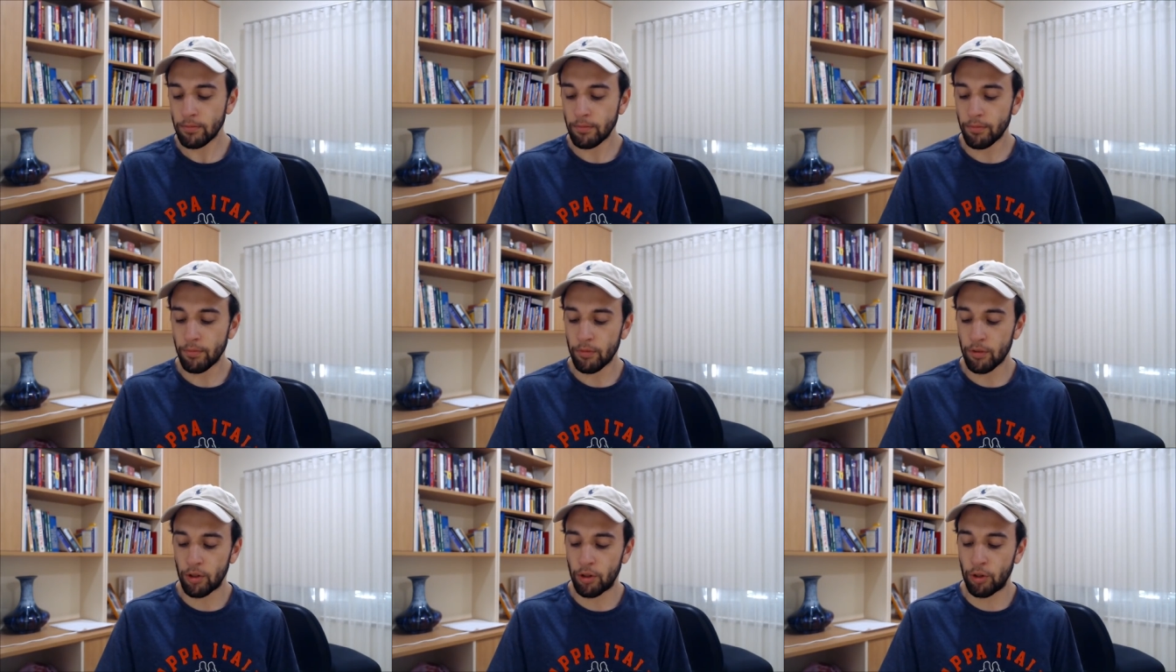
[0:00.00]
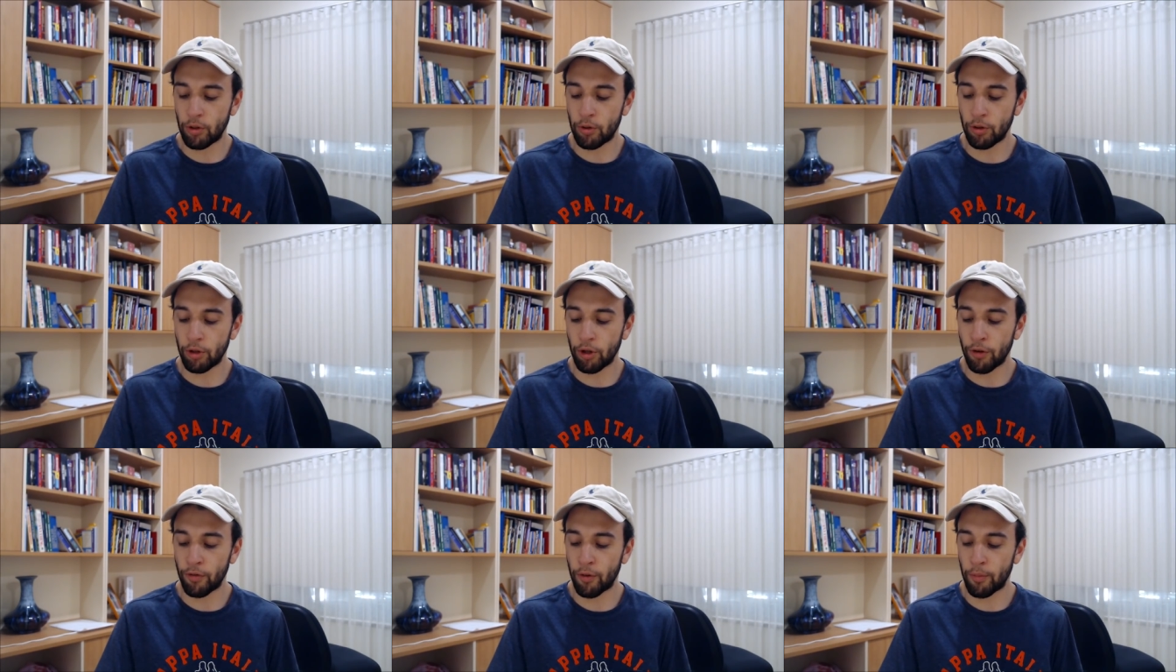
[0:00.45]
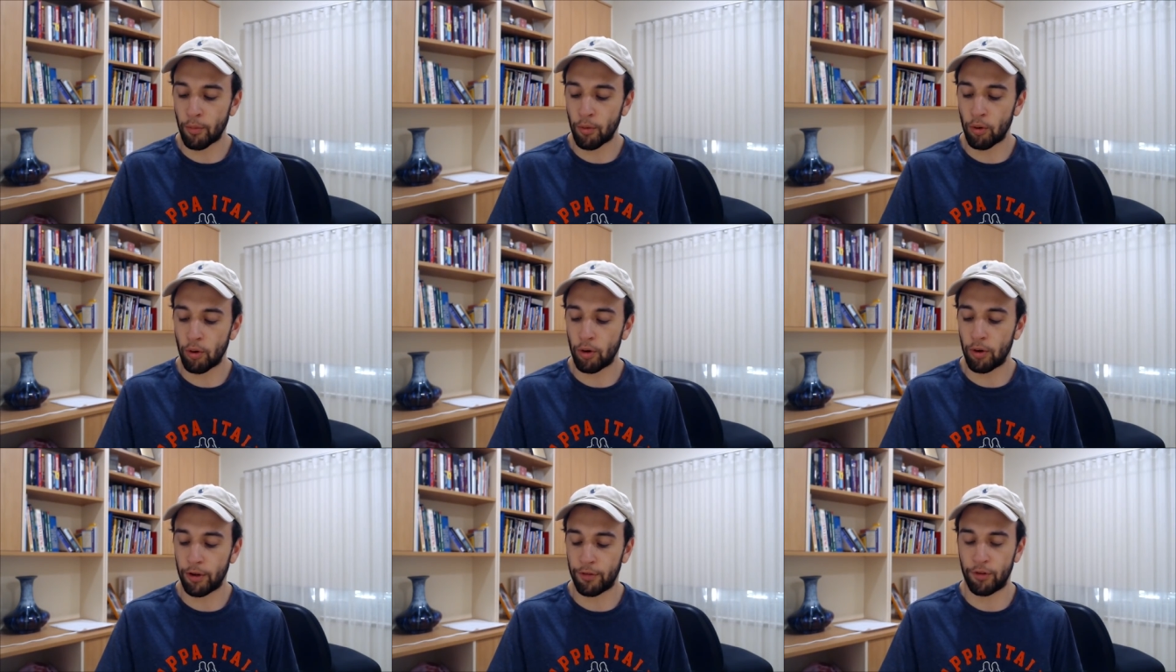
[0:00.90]
you could go for
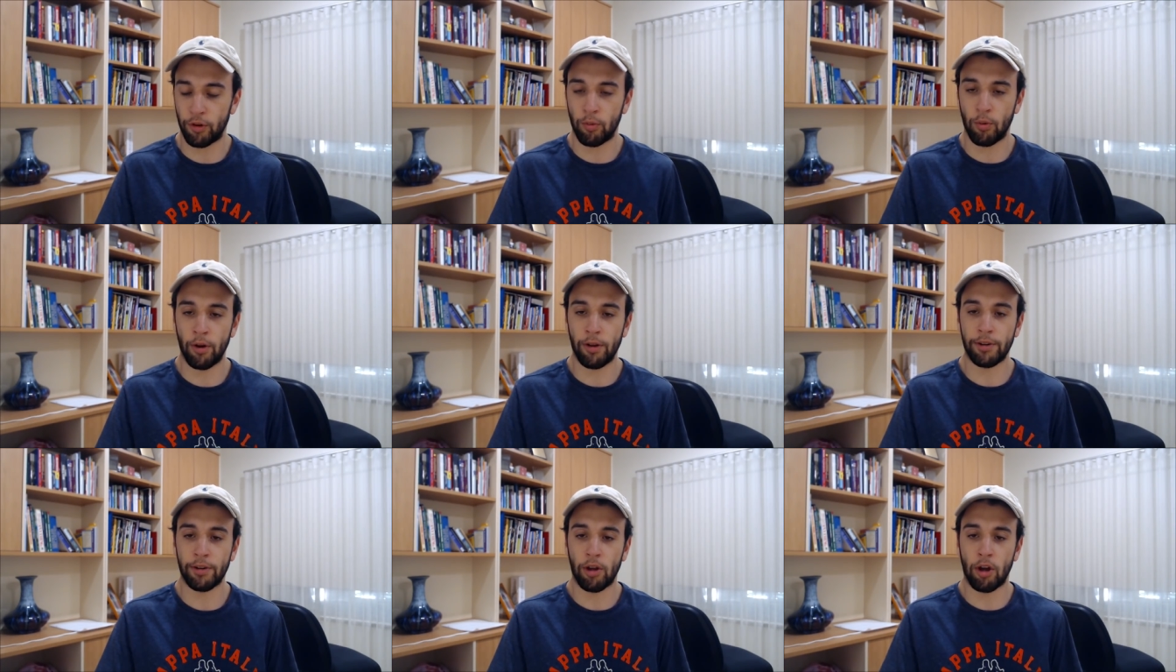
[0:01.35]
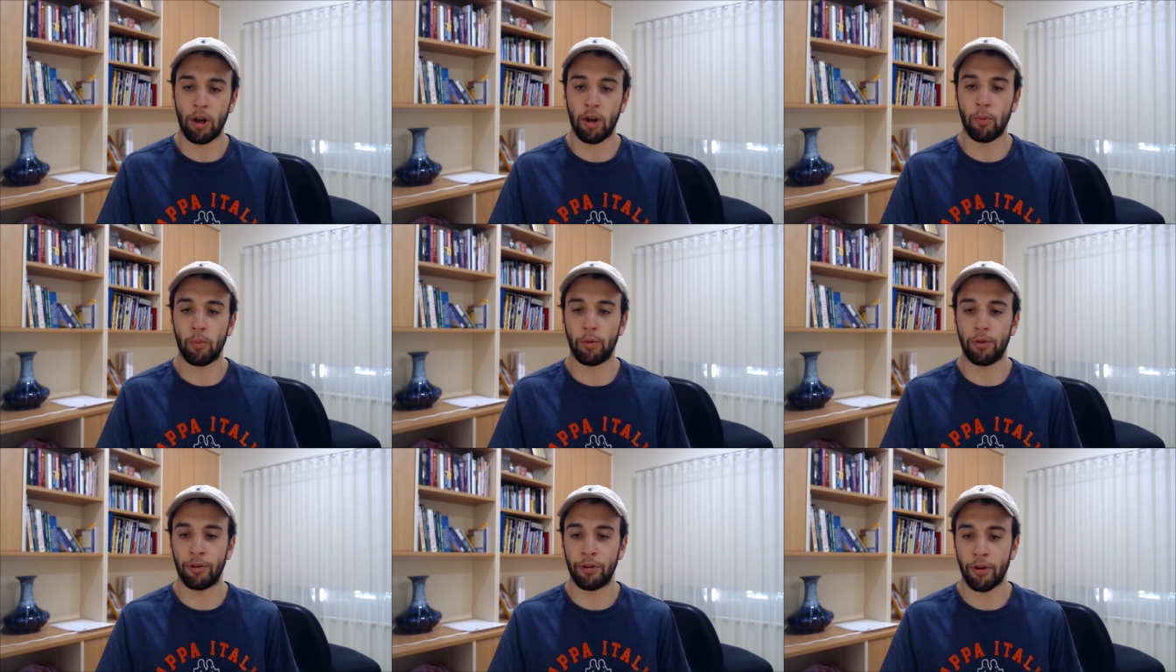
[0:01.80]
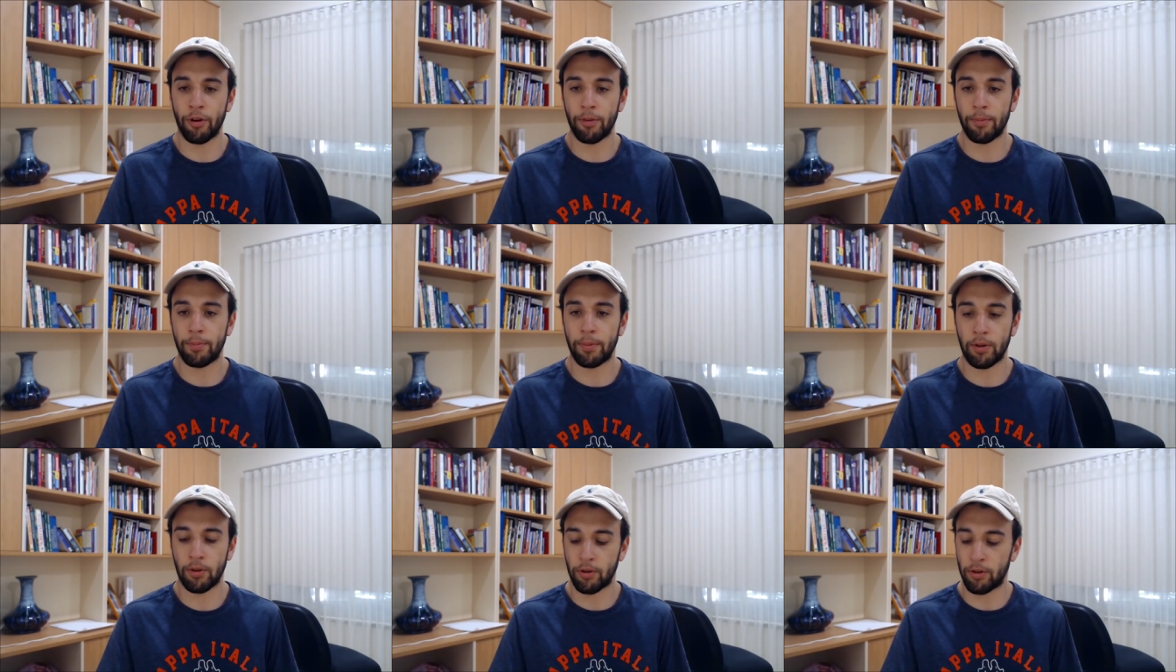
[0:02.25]
more if you want. I would not,
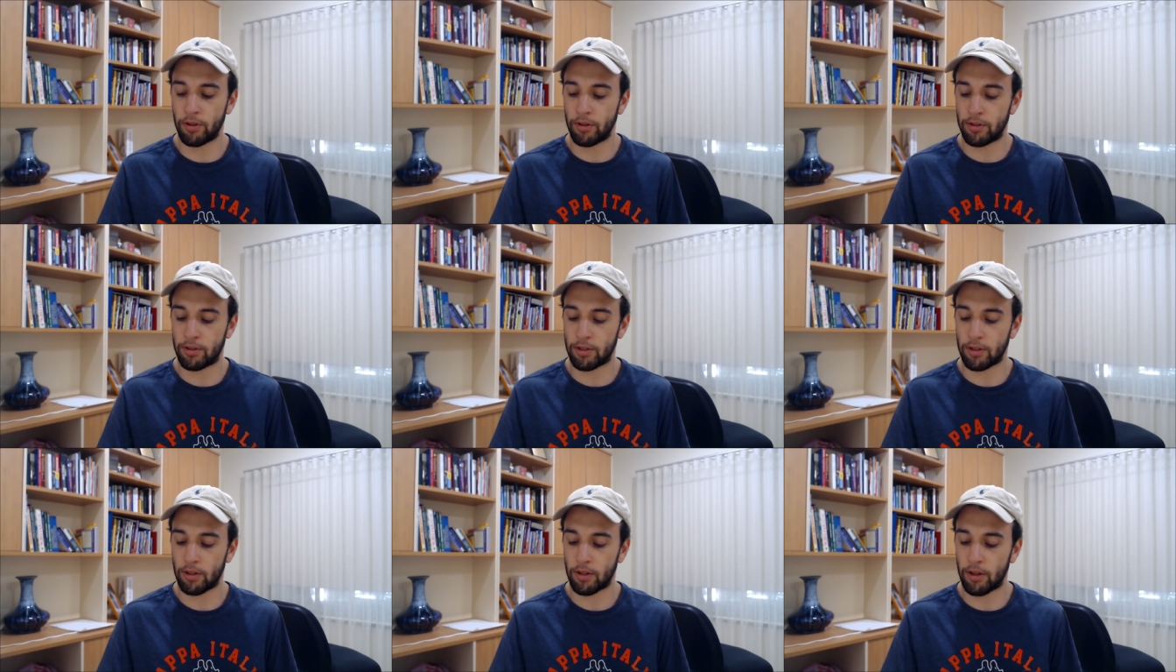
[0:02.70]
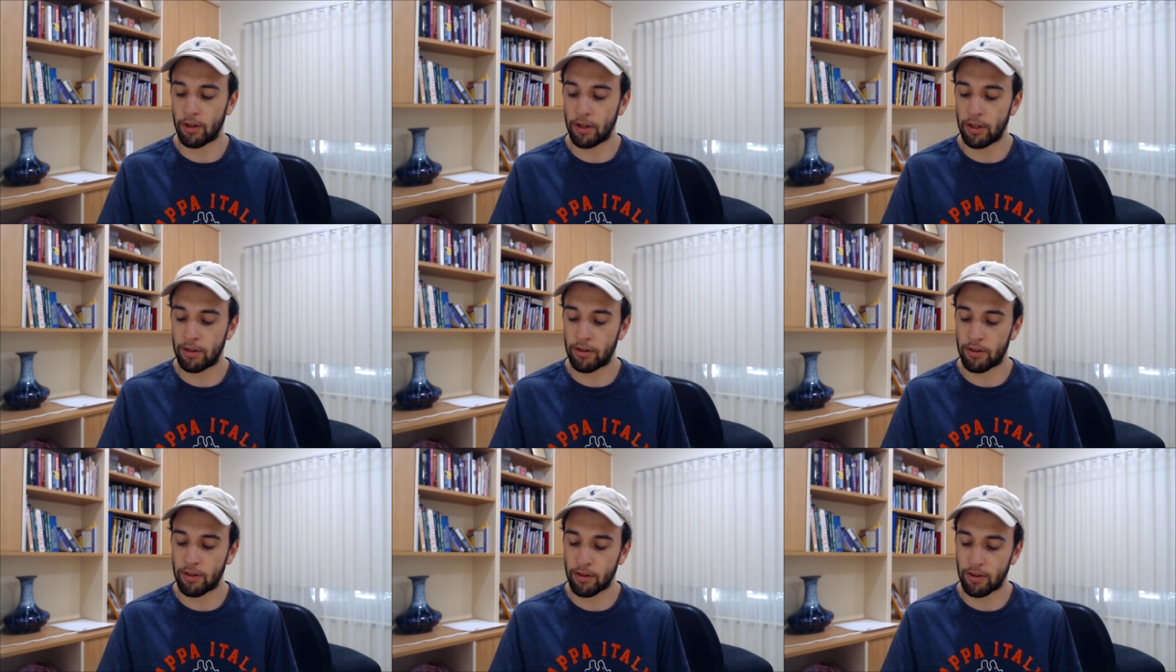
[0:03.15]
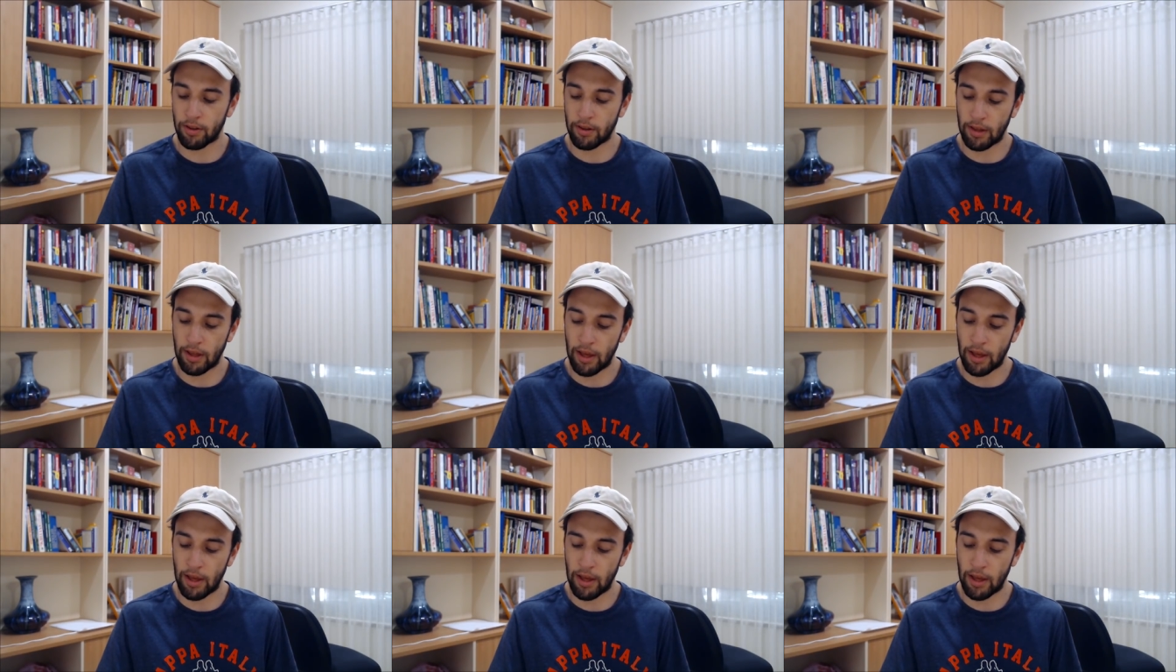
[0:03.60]
because it's just,